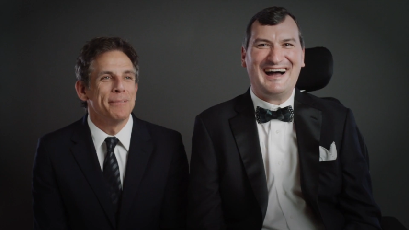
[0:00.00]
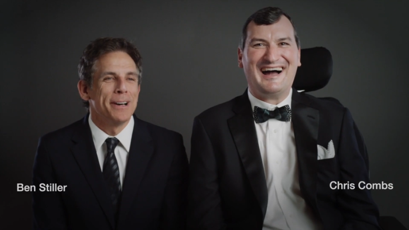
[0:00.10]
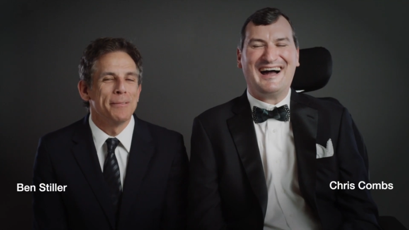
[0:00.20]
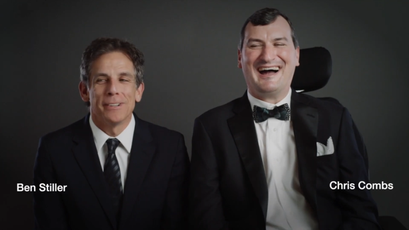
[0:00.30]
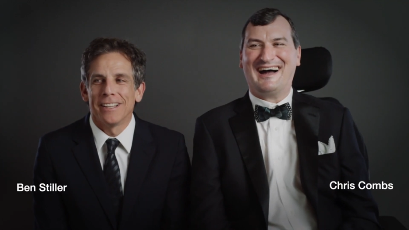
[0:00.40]

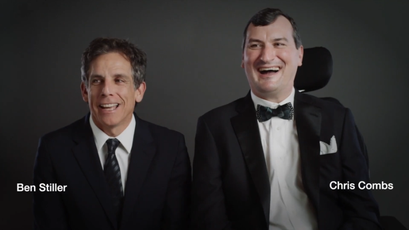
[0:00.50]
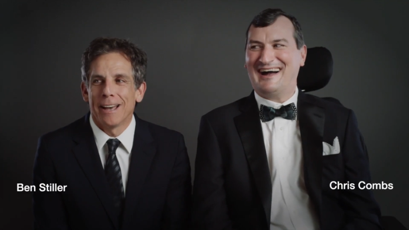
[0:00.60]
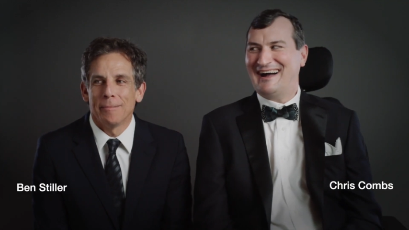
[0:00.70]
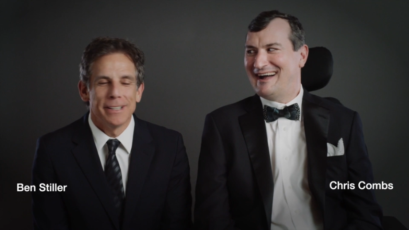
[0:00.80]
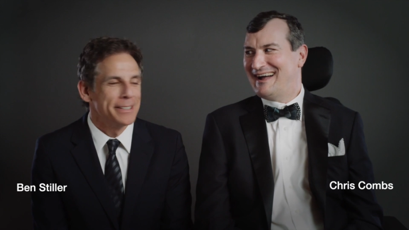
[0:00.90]
Speaker 1: I'm really
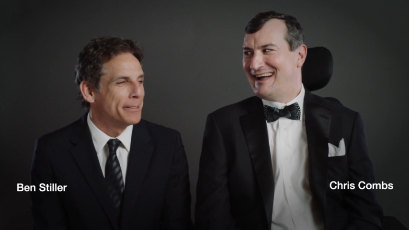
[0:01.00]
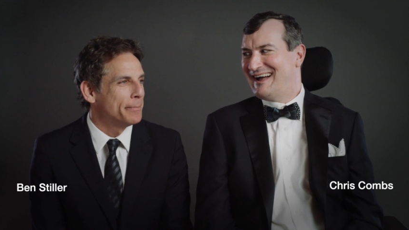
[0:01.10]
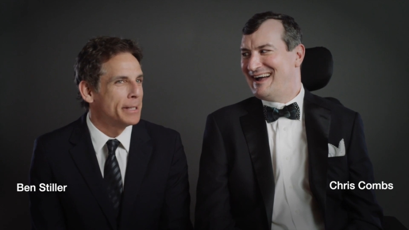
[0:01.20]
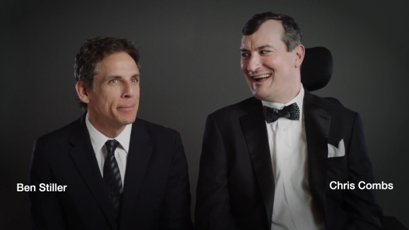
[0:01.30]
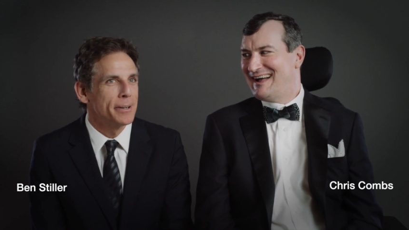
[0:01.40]
happy to
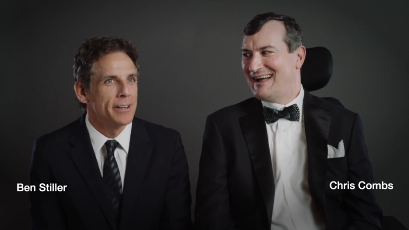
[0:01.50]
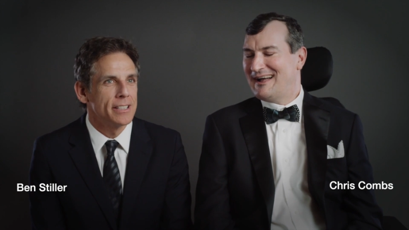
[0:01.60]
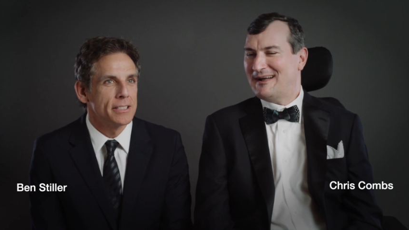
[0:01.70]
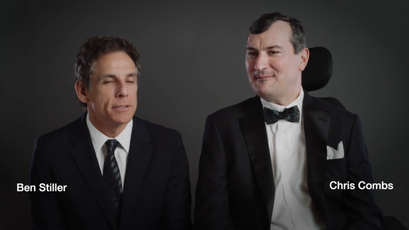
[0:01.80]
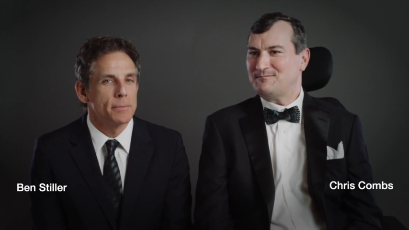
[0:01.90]
be a part of
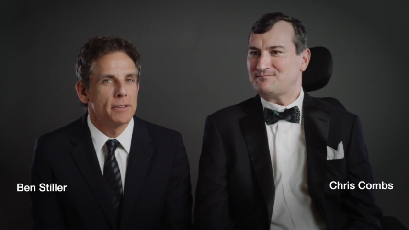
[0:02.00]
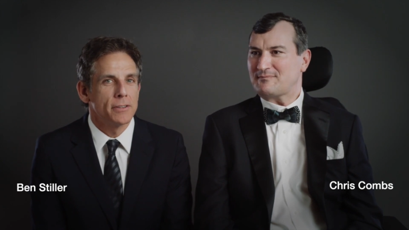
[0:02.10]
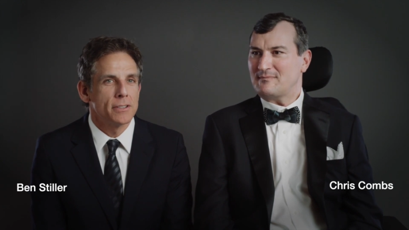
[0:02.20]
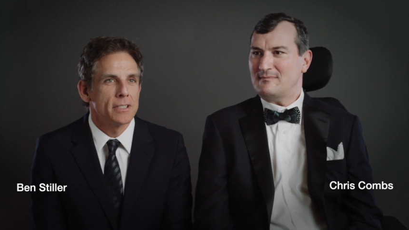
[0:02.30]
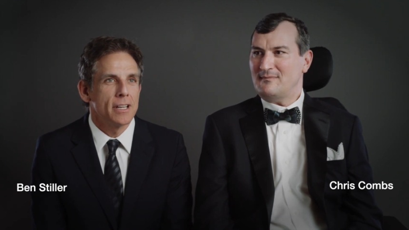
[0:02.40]
this. This is my
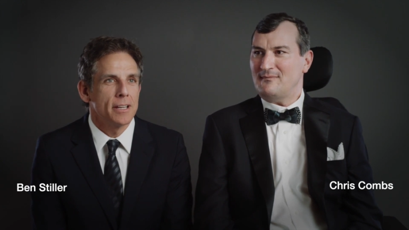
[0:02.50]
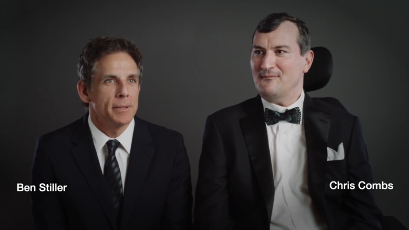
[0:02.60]
first time